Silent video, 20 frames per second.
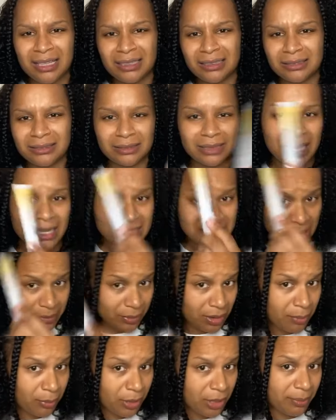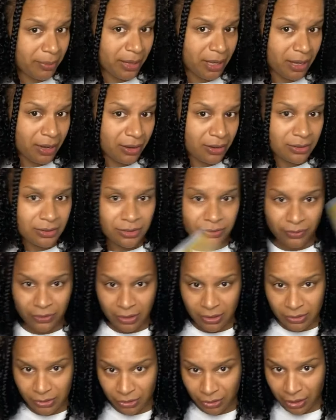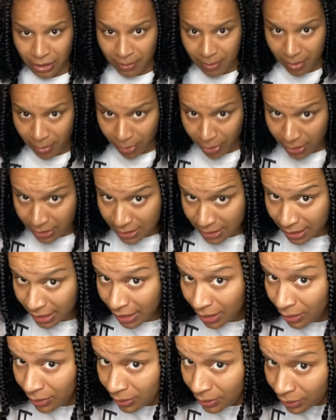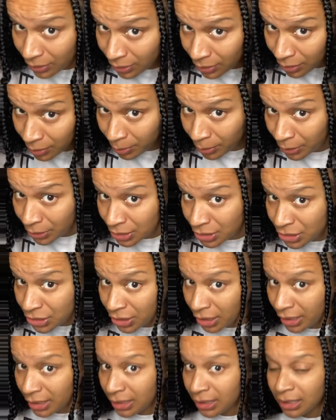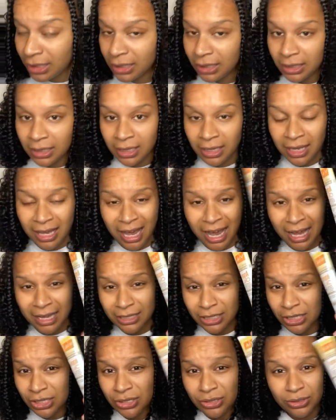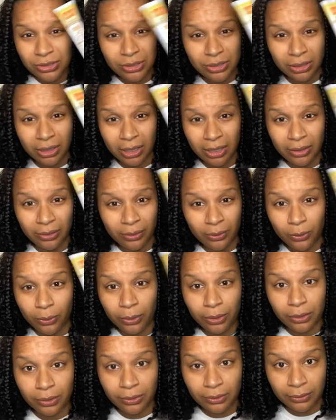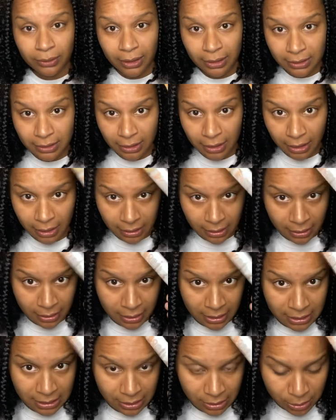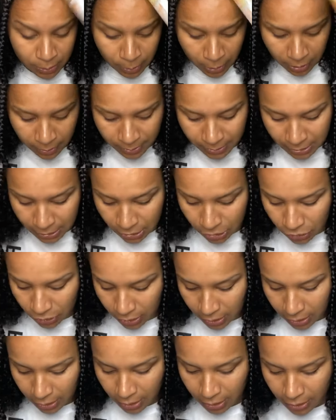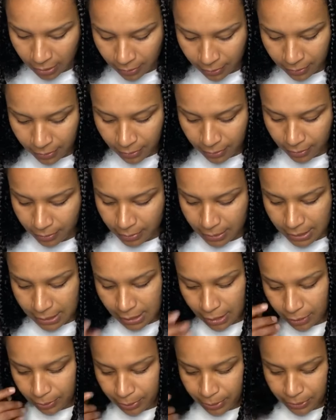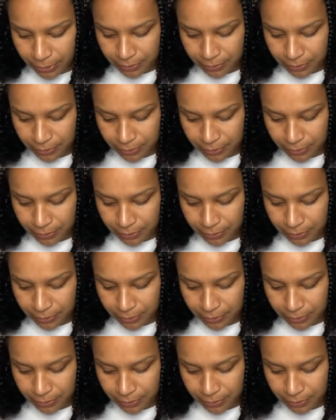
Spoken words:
Last night when I braided my hair, so if you guys are looking at my braids now and they're pretty shiny, I just used a lot of the oil last night because I was purposely trying to get my scalp.